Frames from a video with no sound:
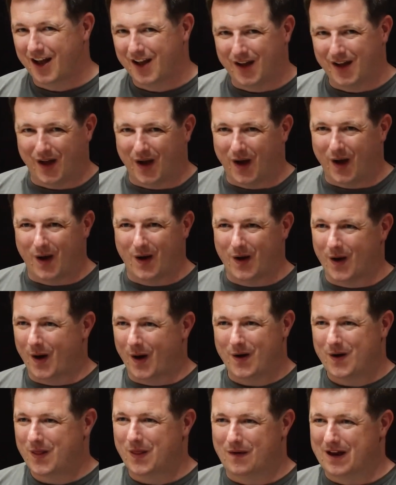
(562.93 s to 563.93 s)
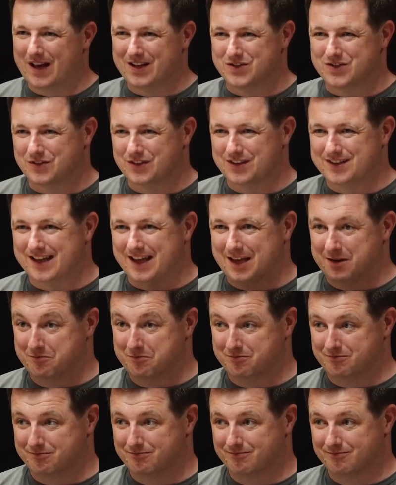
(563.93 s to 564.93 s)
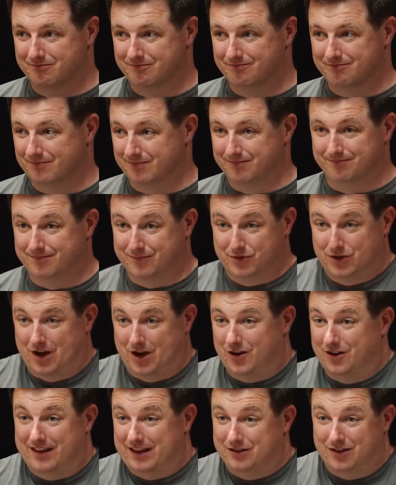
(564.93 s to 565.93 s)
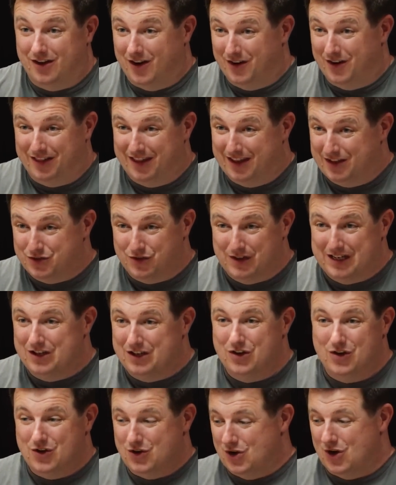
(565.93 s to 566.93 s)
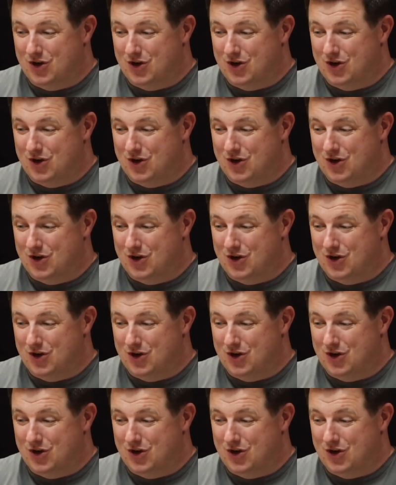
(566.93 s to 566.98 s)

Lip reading: How do the rest of the team, how did they treat you?